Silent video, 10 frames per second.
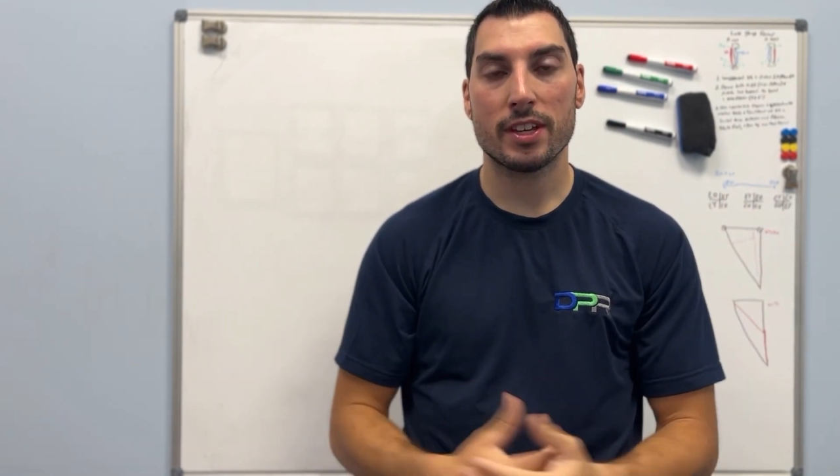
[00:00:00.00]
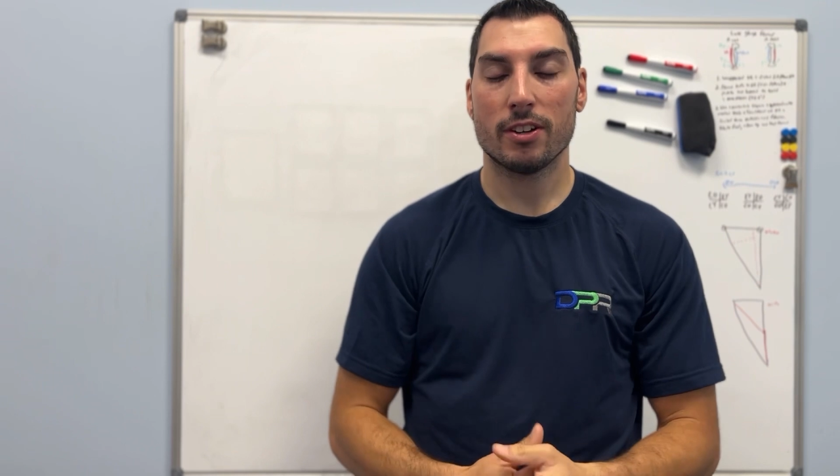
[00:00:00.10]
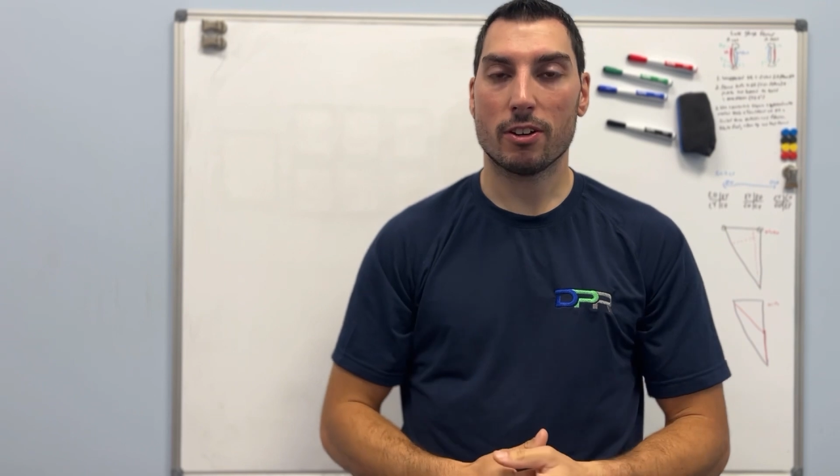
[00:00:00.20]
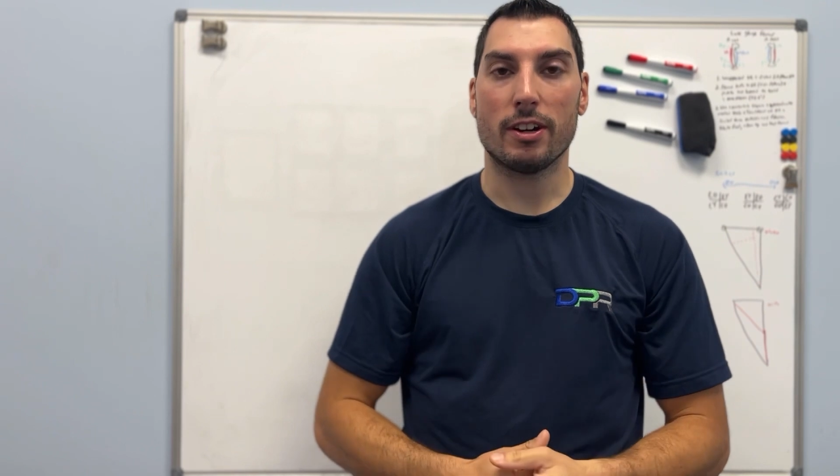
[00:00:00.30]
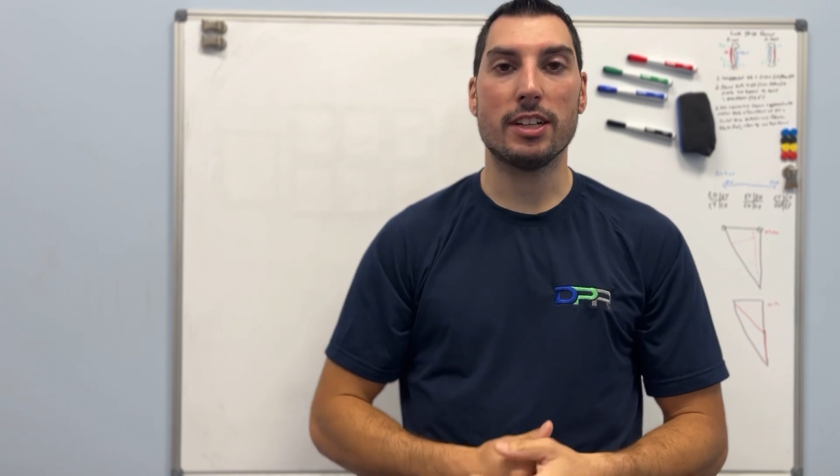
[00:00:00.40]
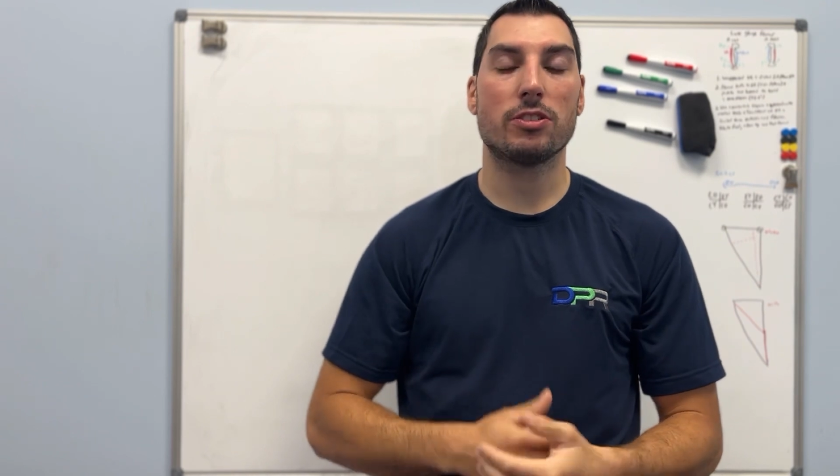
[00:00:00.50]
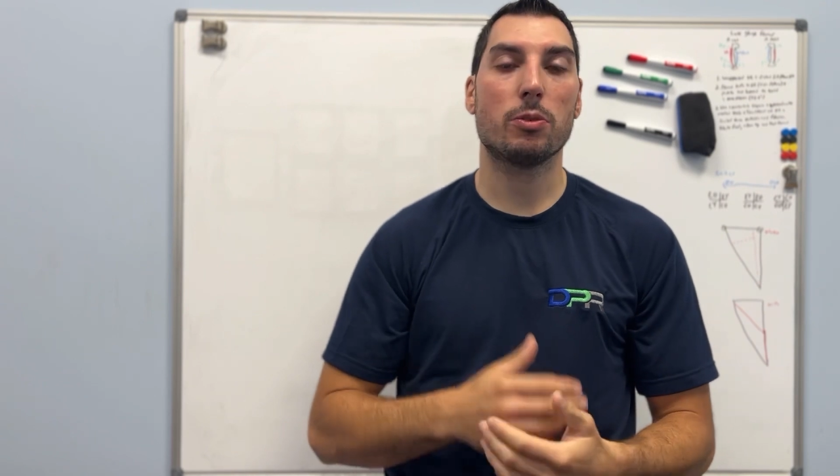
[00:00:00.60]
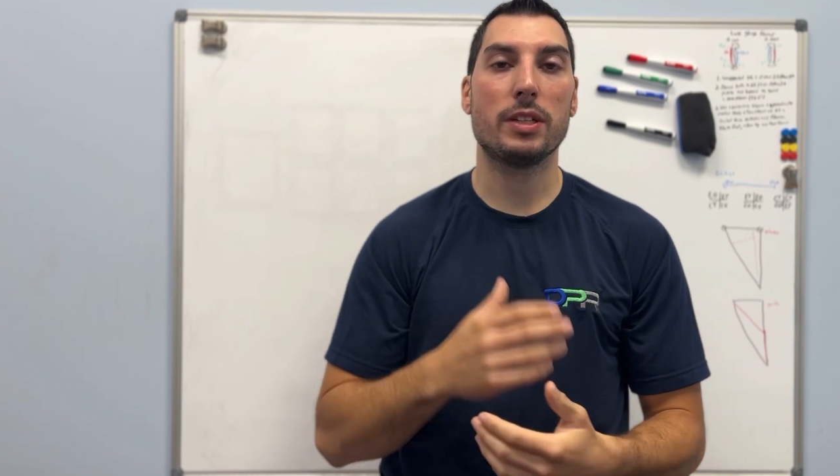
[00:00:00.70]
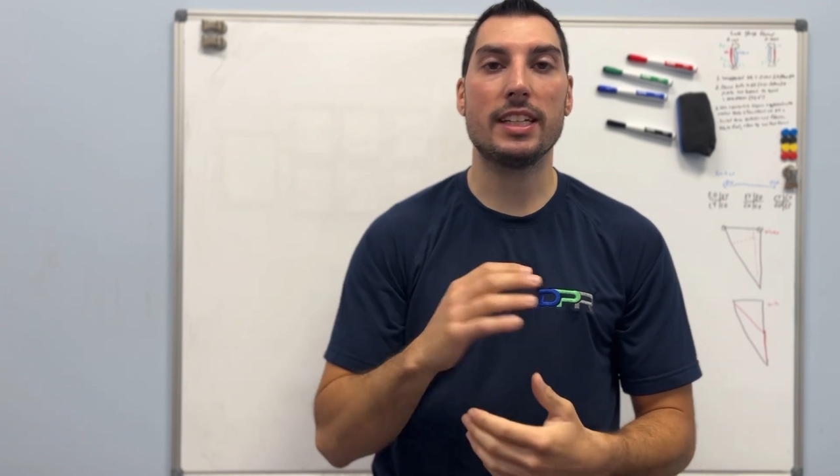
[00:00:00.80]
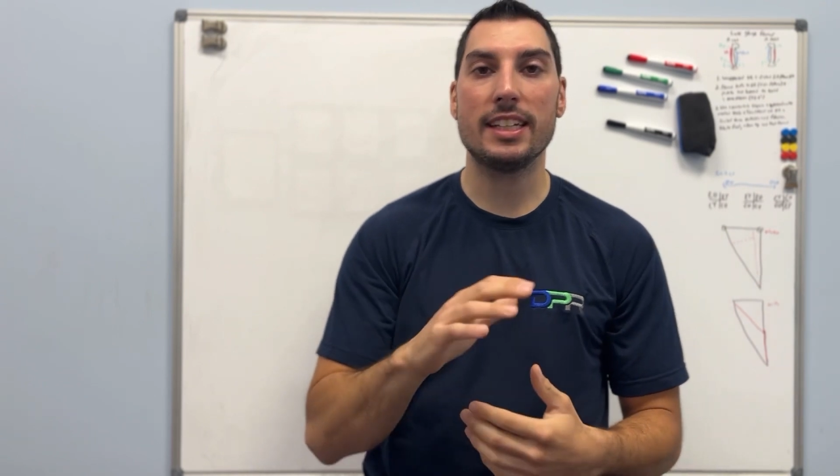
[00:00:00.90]
All right, so
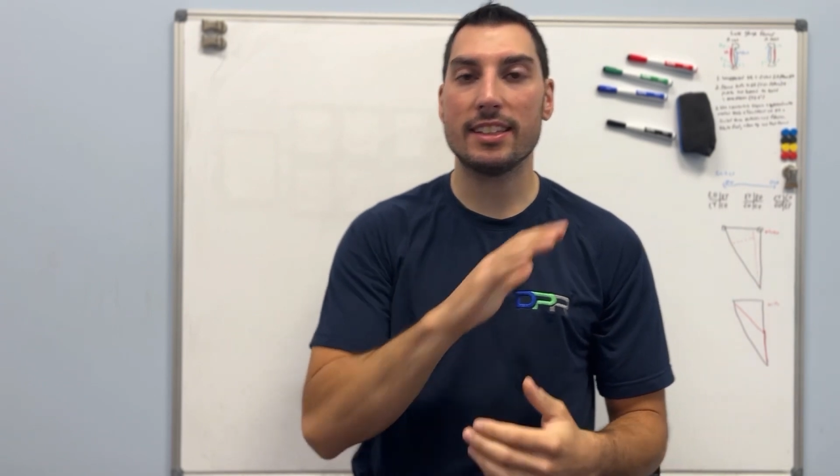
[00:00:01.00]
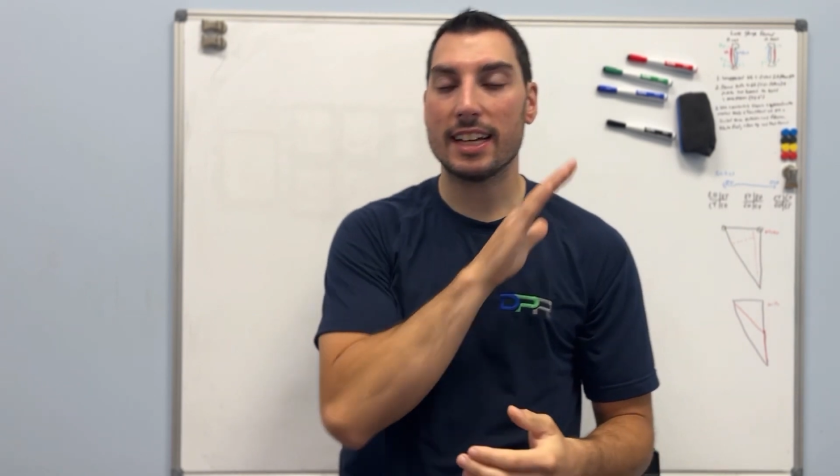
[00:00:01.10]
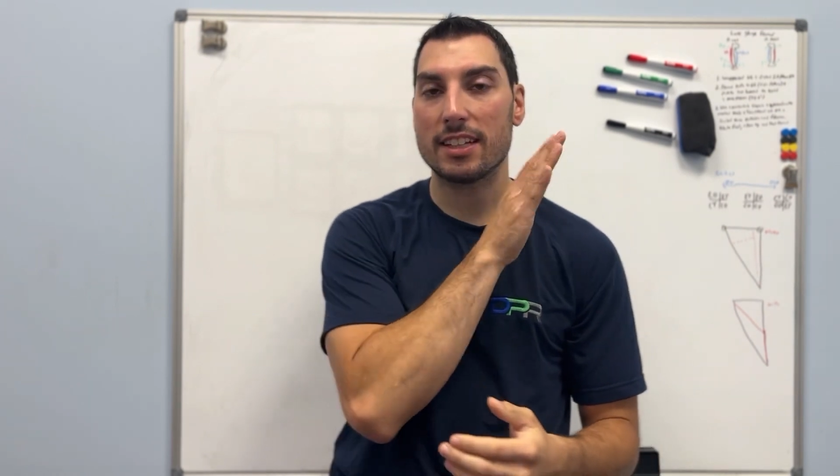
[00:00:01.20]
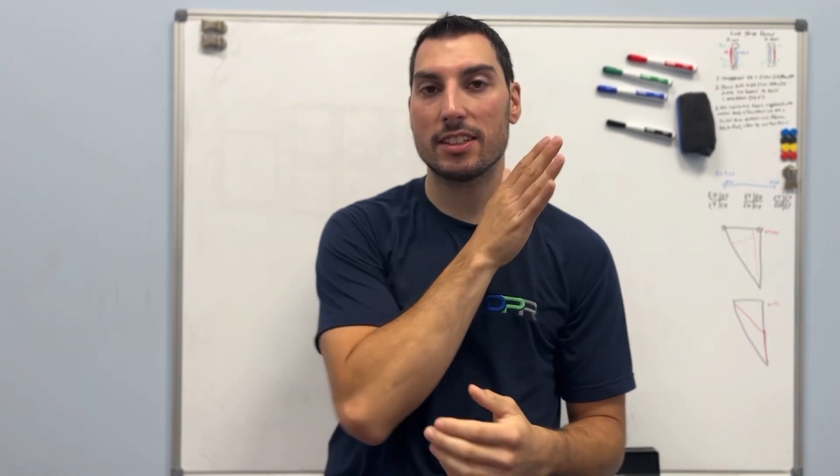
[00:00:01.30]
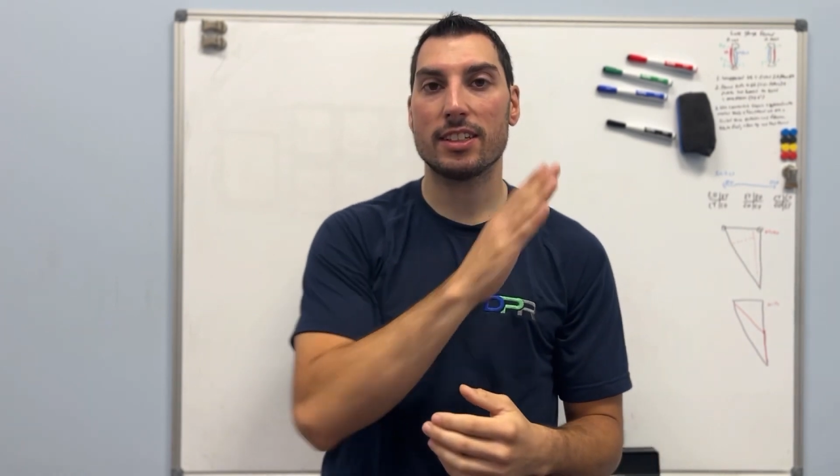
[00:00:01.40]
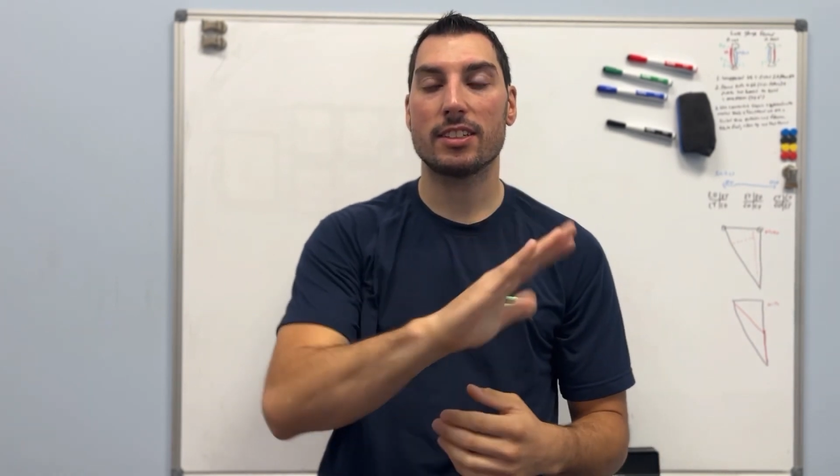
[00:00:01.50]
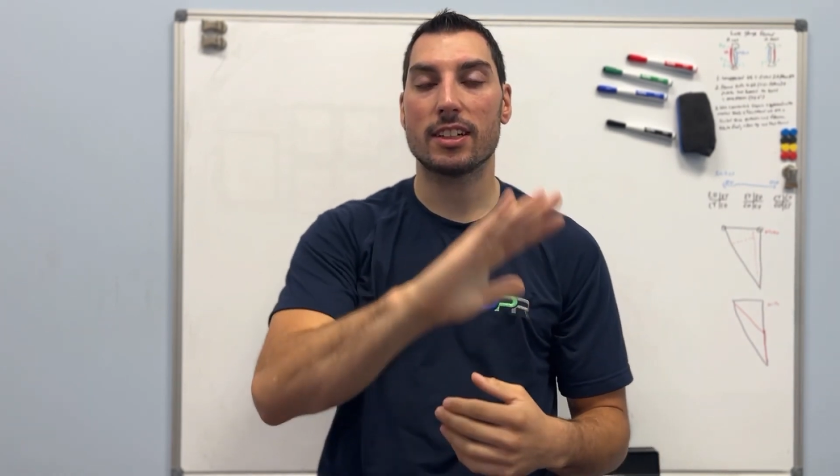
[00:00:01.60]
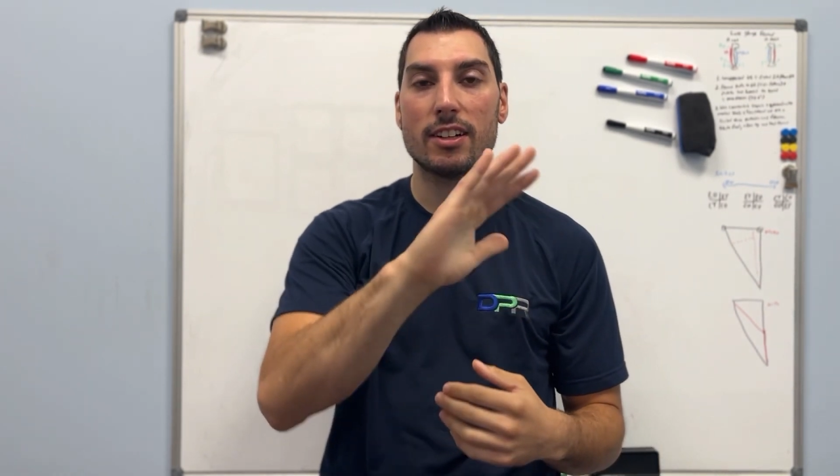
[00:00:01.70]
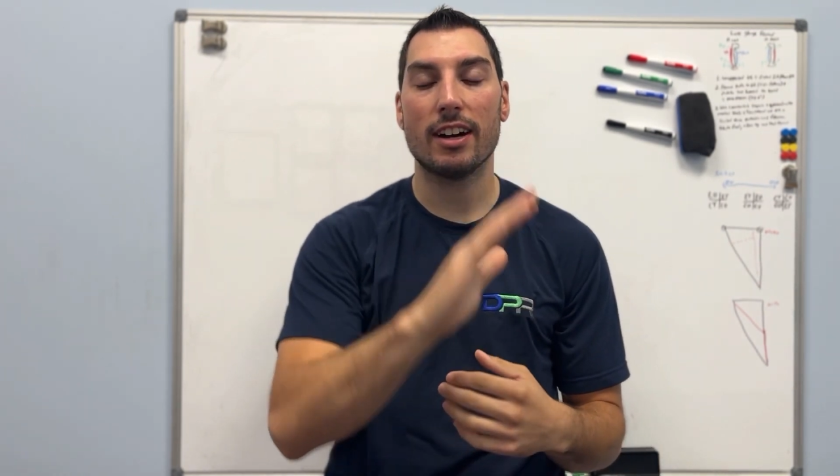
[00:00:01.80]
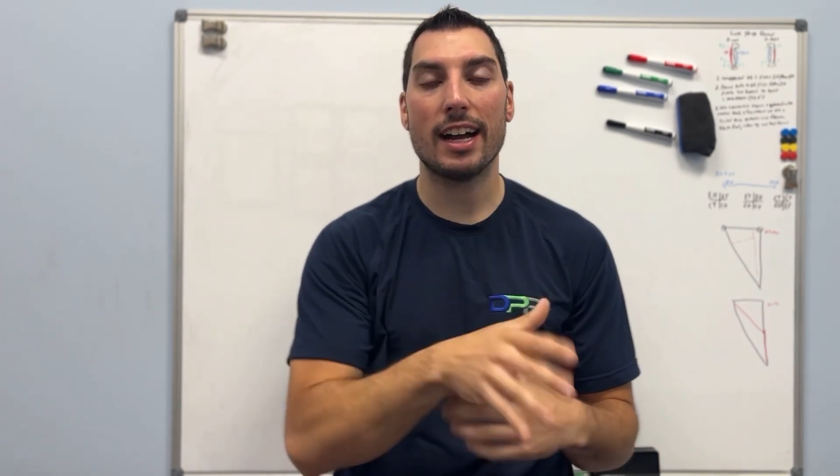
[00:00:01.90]
we need that thing to
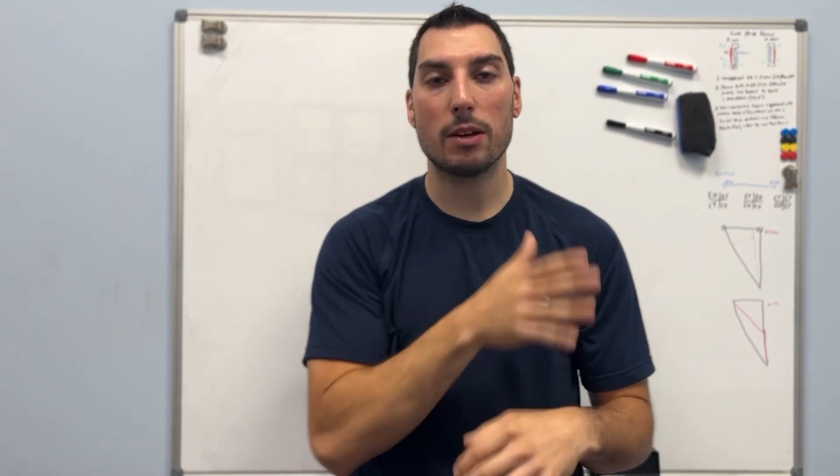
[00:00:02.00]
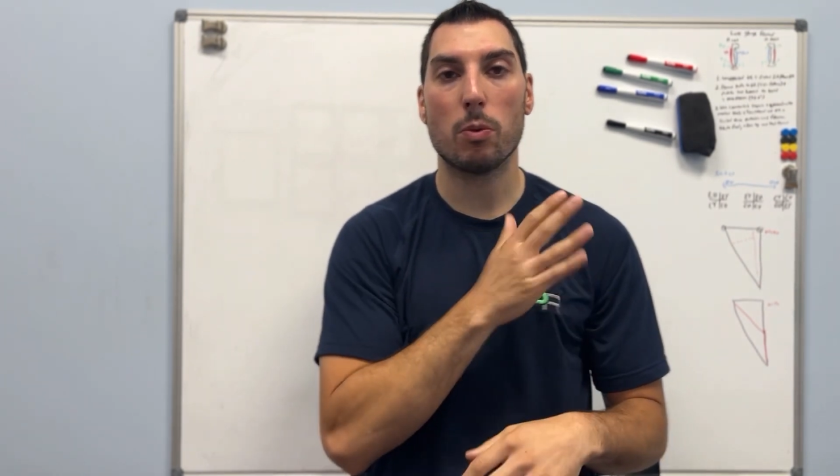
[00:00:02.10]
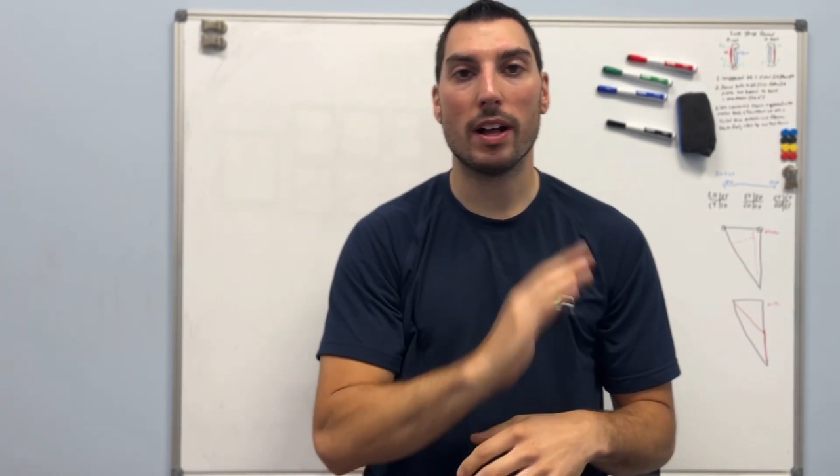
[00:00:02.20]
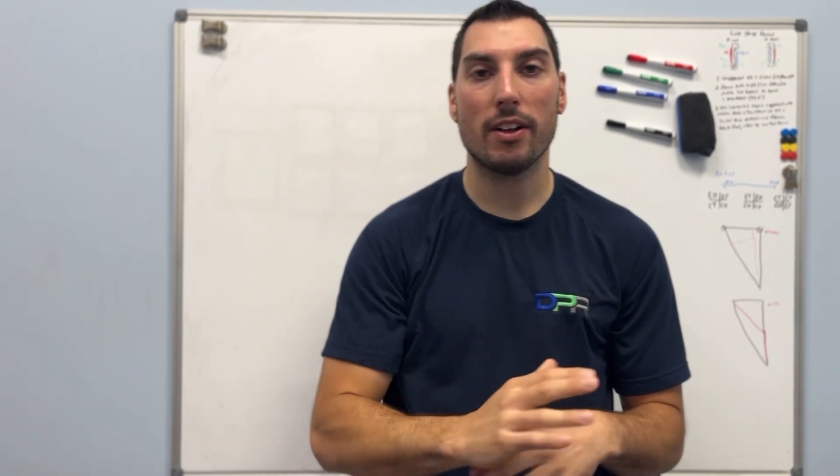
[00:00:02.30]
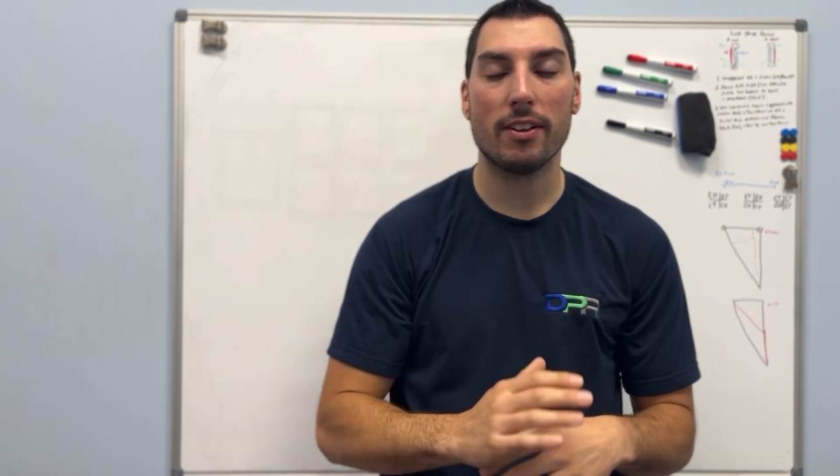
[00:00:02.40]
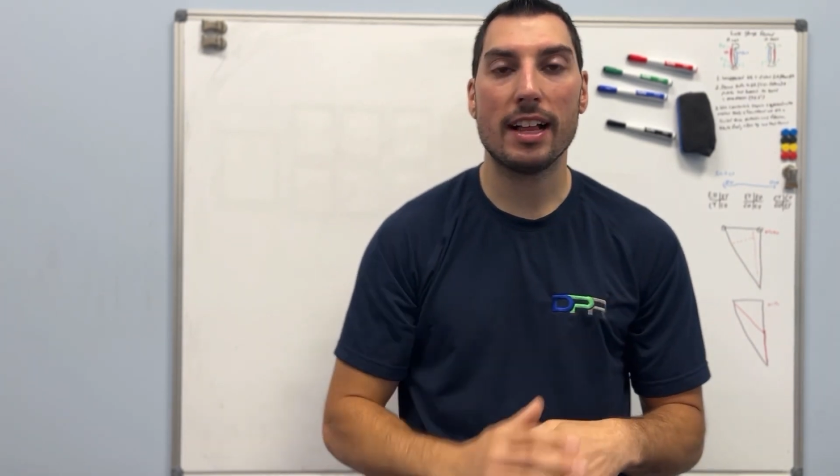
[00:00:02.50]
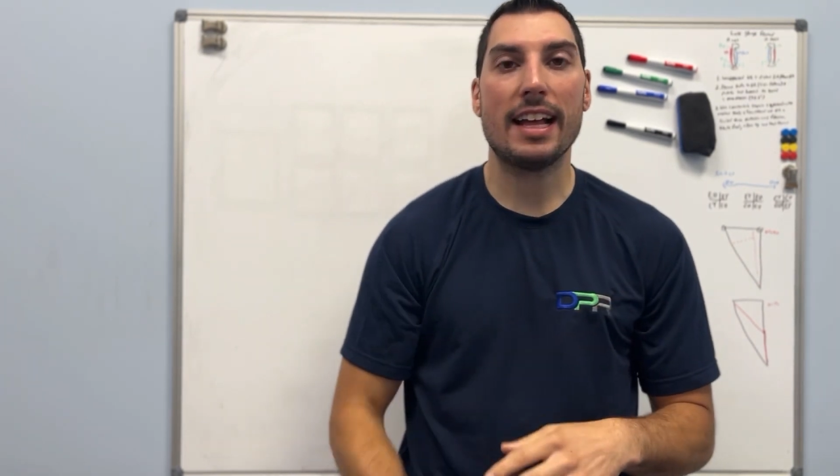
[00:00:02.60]
glide well.